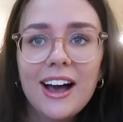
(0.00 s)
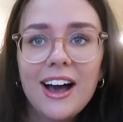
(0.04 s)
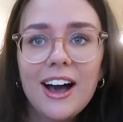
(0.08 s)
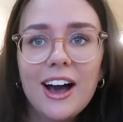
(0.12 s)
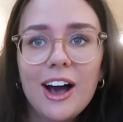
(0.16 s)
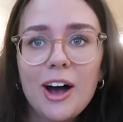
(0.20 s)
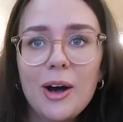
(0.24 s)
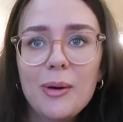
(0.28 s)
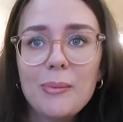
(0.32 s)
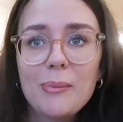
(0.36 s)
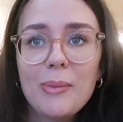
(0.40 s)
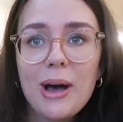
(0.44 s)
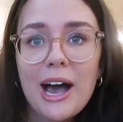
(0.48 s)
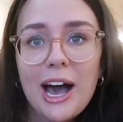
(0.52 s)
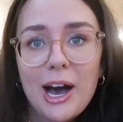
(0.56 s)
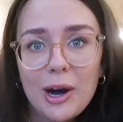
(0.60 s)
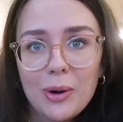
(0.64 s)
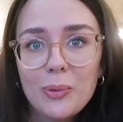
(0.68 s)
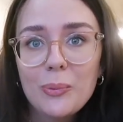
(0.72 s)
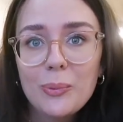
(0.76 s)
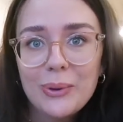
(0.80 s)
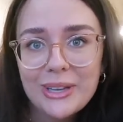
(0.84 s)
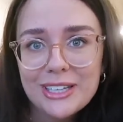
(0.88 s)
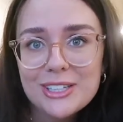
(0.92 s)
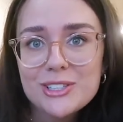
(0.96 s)
How
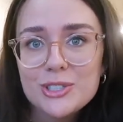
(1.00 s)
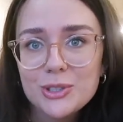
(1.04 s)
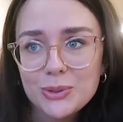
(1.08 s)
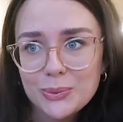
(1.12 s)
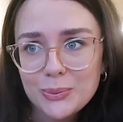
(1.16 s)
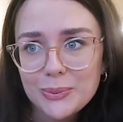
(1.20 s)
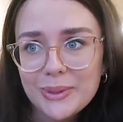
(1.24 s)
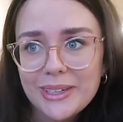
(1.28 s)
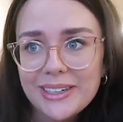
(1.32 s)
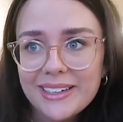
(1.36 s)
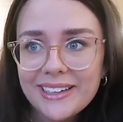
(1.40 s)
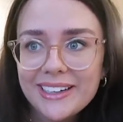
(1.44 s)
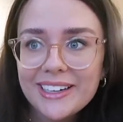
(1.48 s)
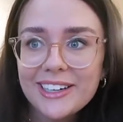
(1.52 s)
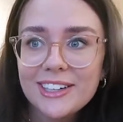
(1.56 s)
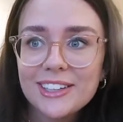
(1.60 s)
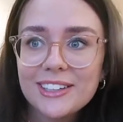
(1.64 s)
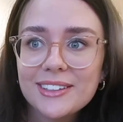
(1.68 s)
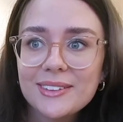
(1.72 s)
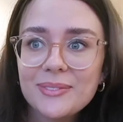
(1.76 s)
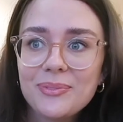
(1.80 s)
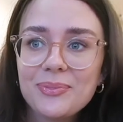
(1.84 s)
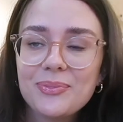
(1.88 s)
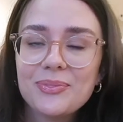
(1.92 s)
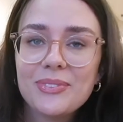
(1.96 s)
we do it
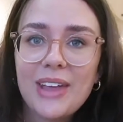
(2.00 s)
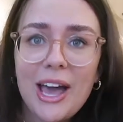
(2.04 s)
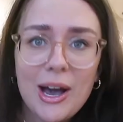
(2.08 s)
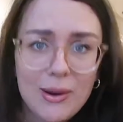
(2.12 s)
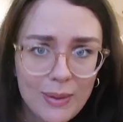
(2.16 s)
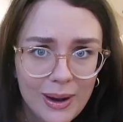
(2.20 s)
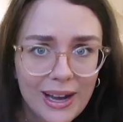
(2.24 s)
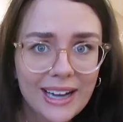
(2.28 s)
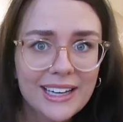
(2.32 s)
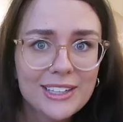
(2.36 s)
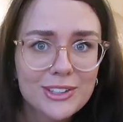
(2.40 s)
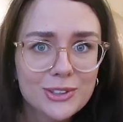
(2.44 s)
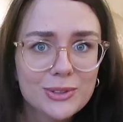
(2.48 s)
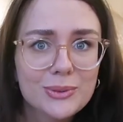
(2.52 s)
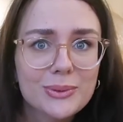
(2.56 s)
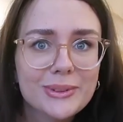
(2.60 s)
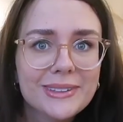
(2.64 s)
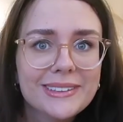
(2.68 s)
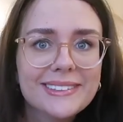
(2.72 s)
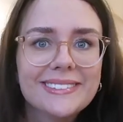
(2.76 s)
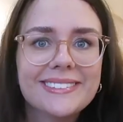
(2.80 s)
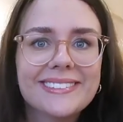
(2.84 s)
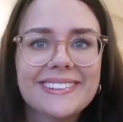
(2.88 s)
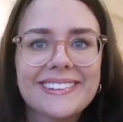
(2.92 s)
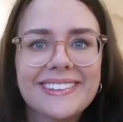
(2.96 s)
here, how I do
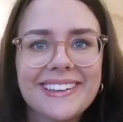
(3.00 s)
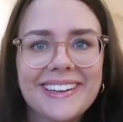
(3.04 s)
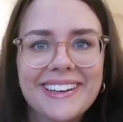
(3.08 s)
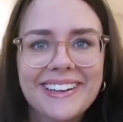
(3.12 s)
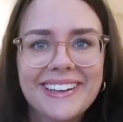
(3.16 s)
it.